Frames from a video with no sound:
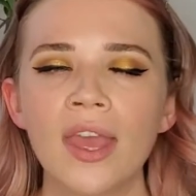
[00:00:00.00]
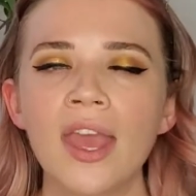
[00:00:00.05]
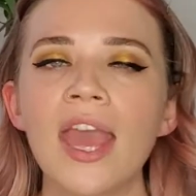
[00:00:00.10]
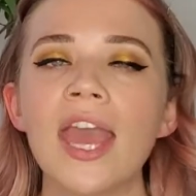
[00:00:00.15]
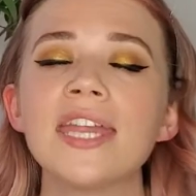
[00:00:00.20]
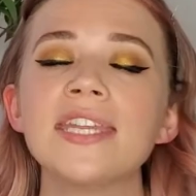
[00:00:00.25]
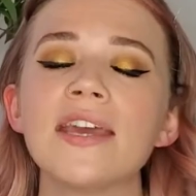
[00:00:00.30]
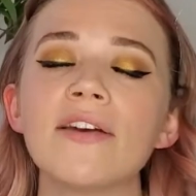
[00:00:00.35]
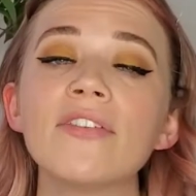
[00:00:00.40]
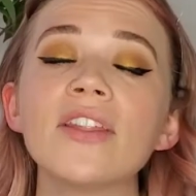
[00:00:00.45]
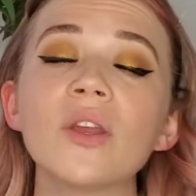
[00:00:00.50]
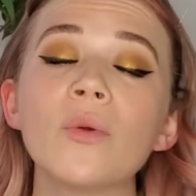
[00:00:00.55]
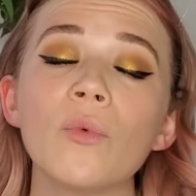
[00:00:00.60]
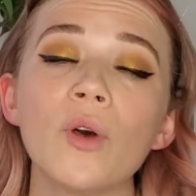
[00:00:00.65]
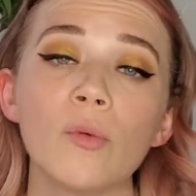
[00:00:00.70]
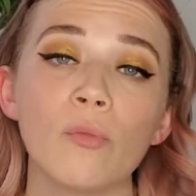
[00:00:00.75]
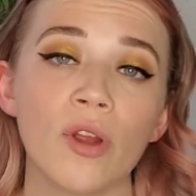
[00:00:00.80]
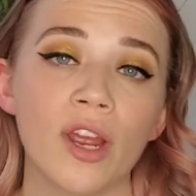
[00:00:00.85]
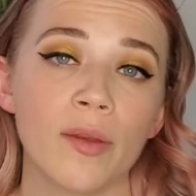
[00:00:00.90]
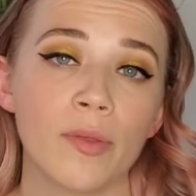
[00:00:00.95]
It definitely will
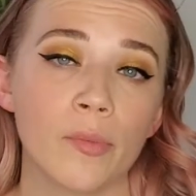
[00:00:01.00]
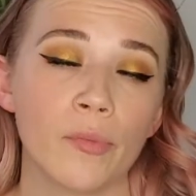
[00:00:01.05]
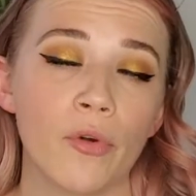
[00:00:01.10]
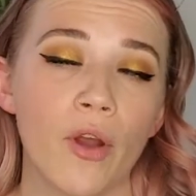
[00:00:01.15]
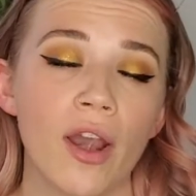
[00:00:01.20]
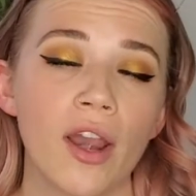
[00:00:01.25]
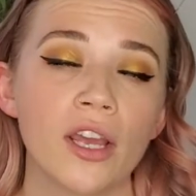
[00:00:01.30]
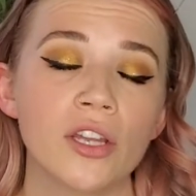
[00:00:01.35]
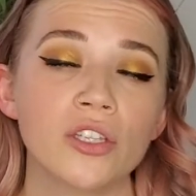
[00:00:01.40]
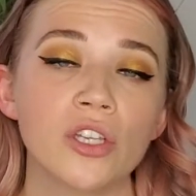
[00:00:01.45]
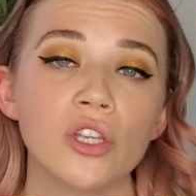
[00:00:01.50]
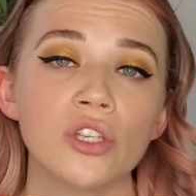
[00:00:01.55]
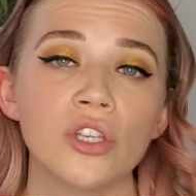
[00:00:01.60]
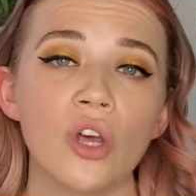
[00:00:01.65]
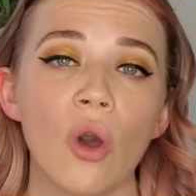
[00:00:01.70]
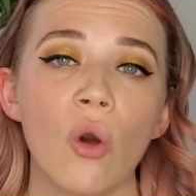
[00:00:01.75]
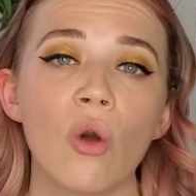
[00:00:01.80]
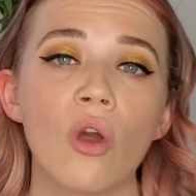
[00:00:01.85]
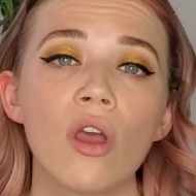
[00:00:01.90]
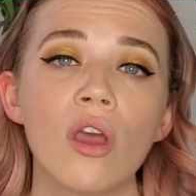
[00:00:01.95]
break up the products.
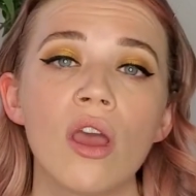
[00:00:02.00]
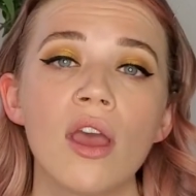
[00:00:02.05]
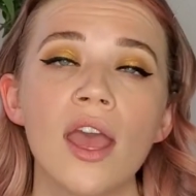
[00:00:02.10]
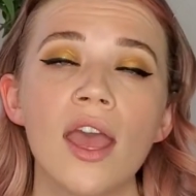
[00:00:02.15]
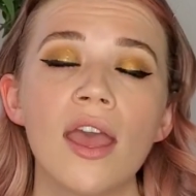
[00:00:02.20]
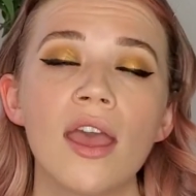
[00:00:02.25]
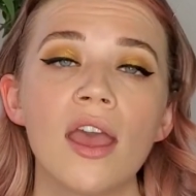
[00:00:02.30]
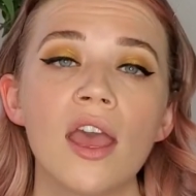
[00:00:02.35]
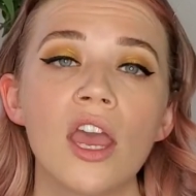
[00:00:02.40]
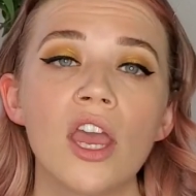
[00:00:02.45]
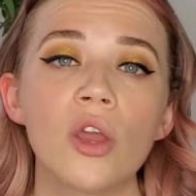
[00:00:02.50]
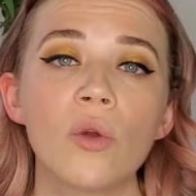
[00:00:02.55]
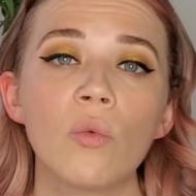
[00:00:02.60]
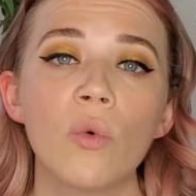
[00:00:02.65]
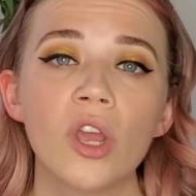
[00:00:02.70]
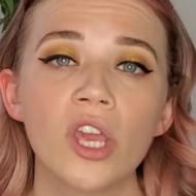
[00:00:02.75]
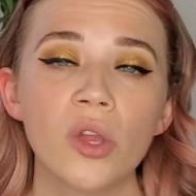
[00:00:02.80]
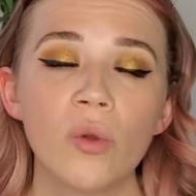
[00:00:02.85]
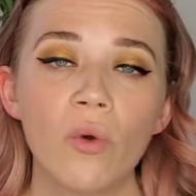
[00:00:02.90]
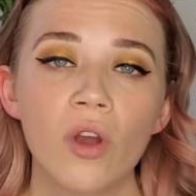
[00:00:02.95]
So
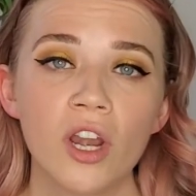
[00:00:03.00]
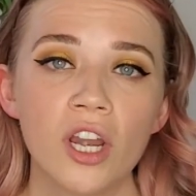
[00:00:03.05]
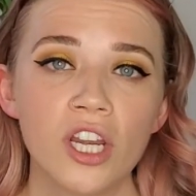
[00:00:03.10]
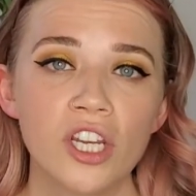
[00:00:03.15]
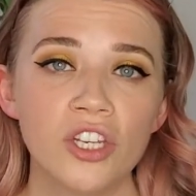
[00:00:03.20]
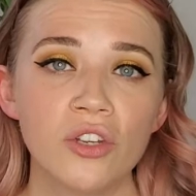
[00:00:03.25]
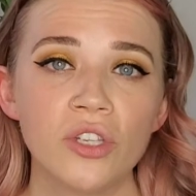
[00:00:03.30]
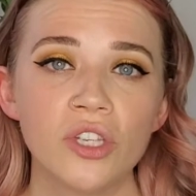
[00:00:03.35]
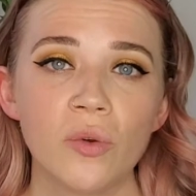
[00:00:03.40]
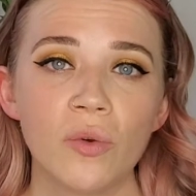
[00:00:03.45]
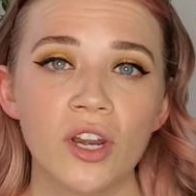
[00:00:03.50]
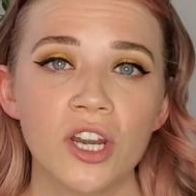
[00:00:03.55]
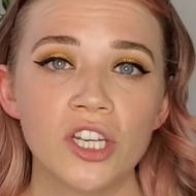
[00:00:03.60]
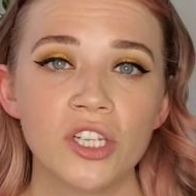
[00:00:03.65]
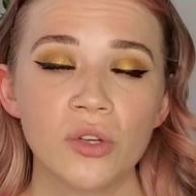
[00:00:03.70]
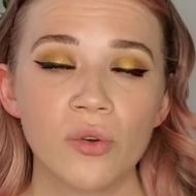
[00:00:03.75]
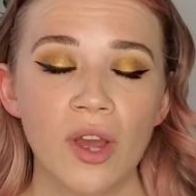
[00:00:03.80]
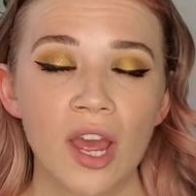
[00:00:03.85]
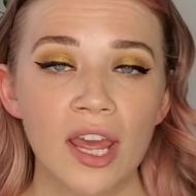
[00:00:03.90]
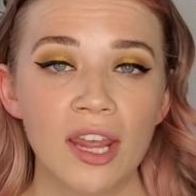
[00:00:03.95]
what you want to do is you want to
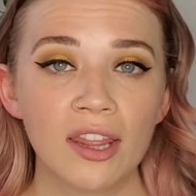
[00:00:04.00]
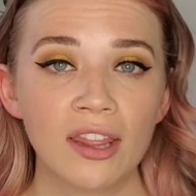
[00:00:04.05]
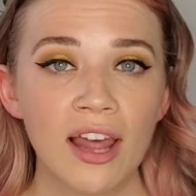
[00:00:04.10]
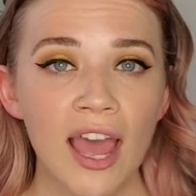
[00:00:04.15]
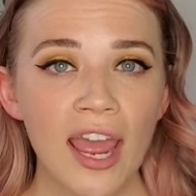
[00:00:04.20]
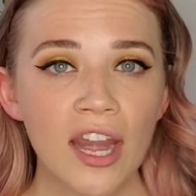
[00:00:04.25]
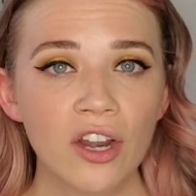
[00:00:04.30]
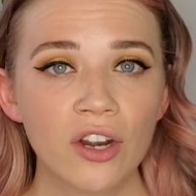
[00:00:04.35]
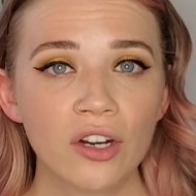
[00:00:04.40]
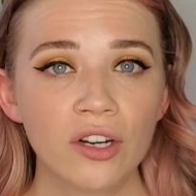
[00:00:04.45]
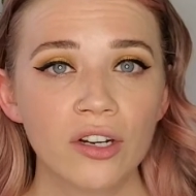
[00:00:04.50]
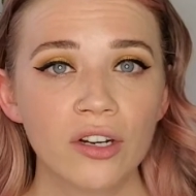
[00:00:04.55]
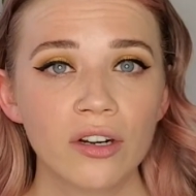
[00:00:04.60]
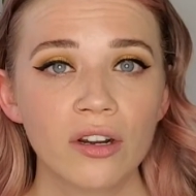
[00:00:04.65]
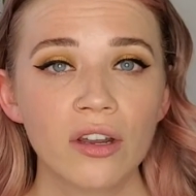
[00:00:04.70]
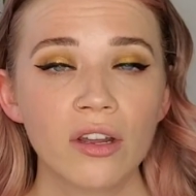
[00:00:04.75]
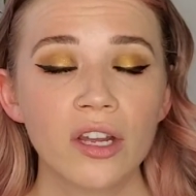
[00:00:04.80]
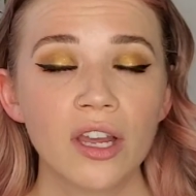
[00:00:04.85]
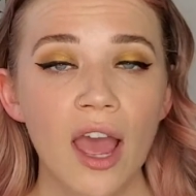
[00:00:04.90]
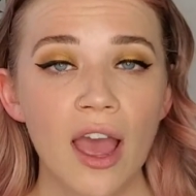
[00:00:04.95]
do a lighter
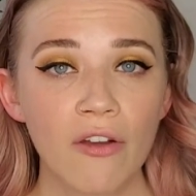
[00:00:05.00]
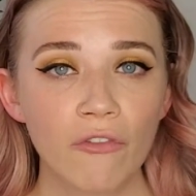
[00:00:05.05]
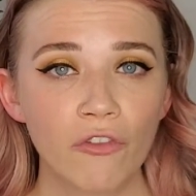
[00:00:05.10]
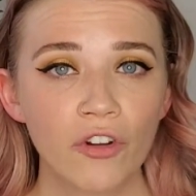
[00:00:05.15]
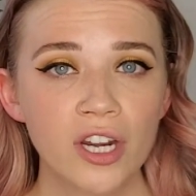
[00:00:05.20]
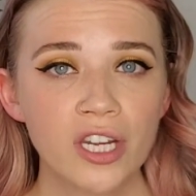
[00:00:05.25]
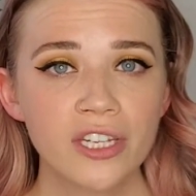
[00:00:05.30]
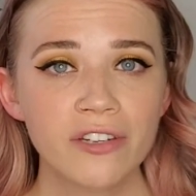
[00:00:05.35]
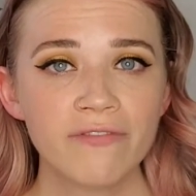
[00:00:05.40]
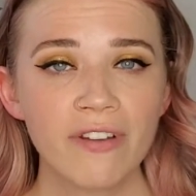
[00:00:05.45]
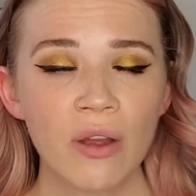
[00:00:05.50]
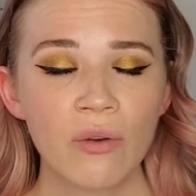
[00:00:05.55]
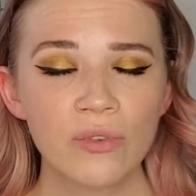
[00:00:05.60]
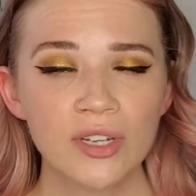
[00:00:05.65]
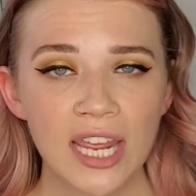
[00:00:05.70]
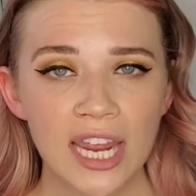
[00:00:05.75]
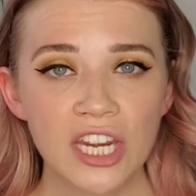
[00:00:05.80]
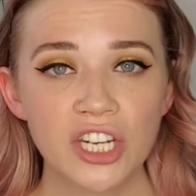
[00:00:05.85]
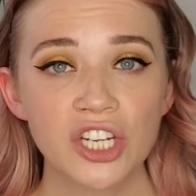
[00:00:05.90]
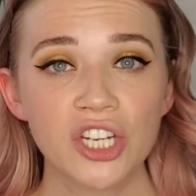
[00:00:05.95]
coverage
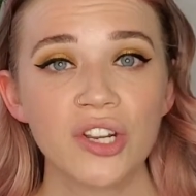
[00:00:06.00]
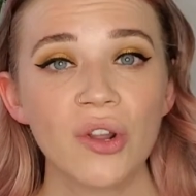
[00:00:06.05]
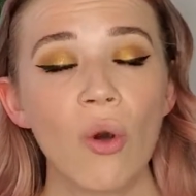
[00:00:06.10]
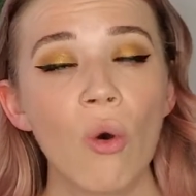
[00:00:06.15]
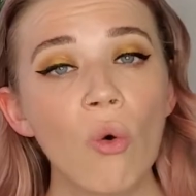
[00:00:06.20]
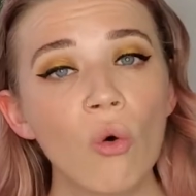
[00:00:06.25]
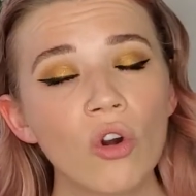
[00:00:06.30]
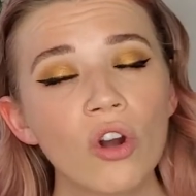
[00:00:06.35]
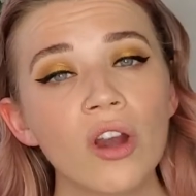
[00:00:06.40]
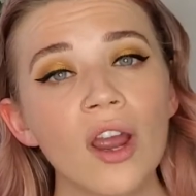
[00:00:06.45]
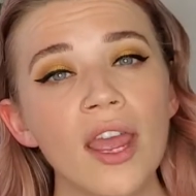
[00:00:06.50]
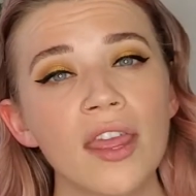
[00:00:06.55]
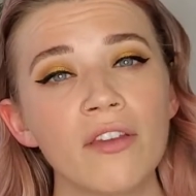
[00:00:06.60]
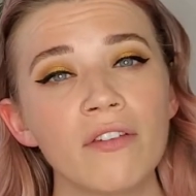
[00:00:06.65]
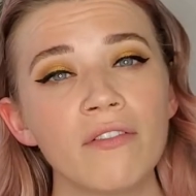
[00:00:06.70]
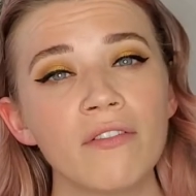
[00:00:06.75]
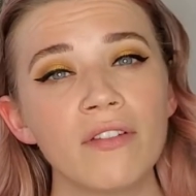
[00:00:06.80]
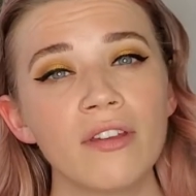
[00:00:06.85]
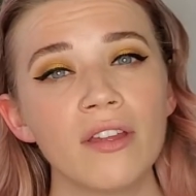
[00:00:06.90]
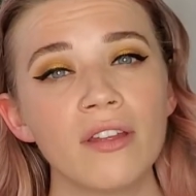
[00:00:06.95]
foundation or
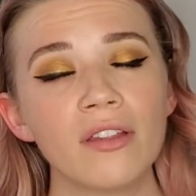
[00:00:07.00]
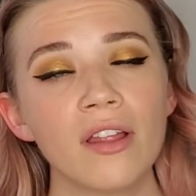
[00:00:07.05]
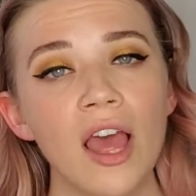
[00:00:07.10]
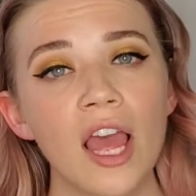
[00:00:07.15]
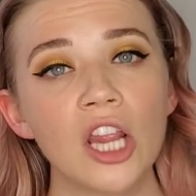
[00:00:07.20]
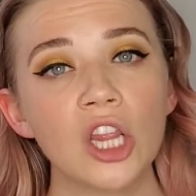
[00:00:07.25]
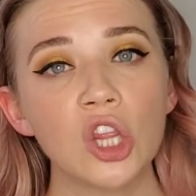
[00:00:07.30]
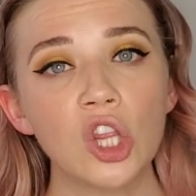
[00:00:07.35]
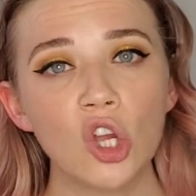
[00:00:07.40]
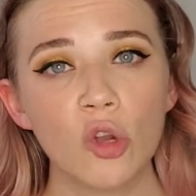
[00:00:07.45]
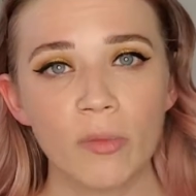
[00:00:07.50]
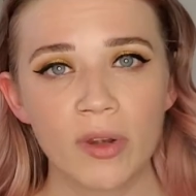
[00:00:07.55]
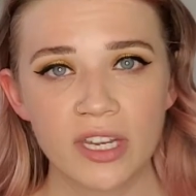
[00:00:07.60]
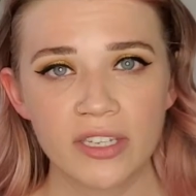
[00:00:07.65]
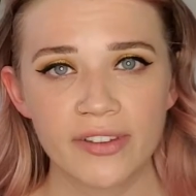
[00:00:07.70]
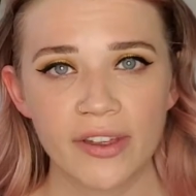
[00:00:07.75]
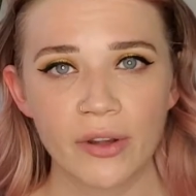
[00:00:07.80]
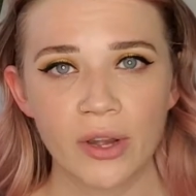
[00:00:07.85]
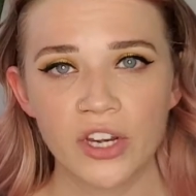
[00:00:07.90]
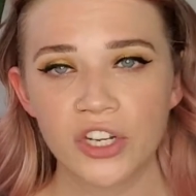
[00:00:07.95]
a luminous
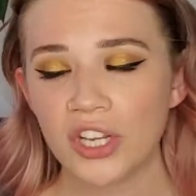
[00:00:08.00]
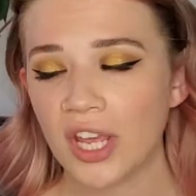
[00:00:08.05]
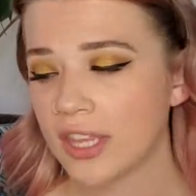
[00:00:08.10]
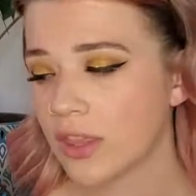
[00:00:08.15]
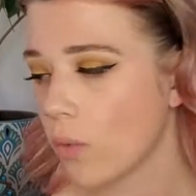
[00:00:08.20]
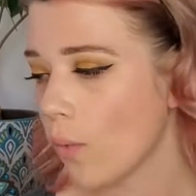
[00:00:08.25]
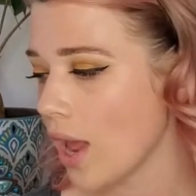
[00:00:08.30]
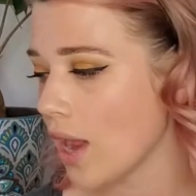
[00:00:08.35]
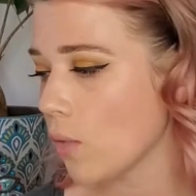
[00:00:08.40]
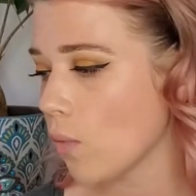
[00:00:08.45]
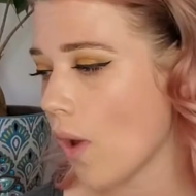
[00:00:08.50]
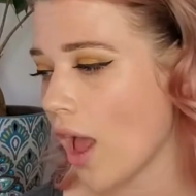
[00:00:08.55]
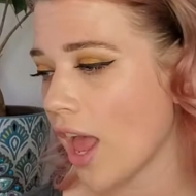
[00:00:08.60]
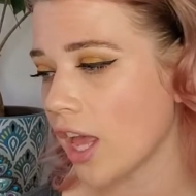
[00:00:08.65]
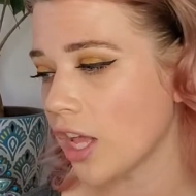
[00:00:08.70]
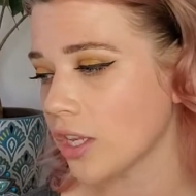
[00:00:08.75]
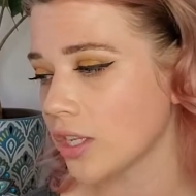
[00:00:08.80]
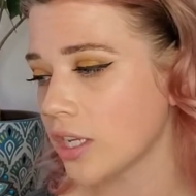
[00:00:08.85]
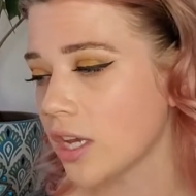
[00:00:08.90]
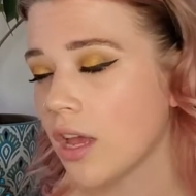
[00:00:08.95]
foundation, like the Wet n
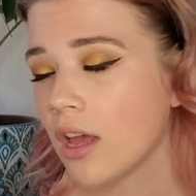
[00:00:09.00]
Wild